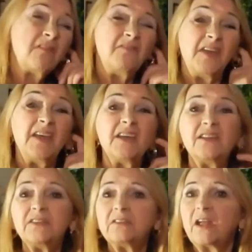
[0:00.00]

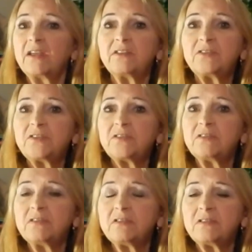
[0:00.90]
vegan, like,
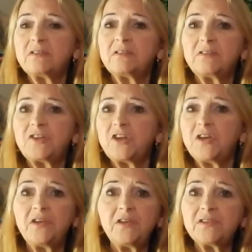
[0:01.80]

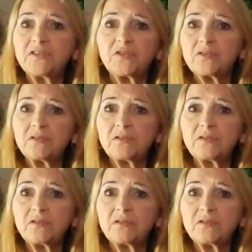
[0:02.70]
cheese